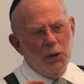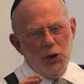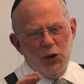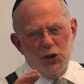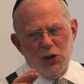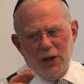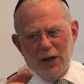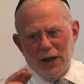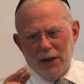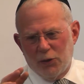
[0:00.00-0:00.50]
We
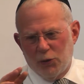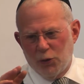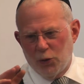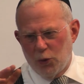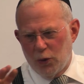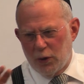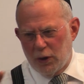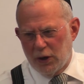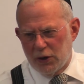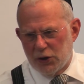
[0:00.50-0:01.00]
should get
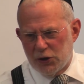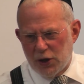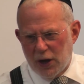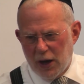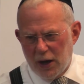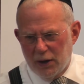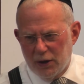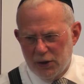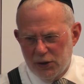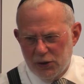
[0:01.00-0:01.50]
through all our
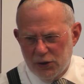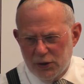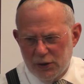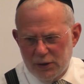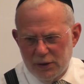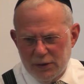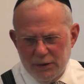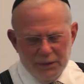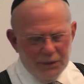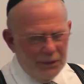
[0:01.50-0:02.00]

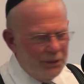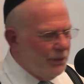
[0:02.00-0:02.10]
challenges.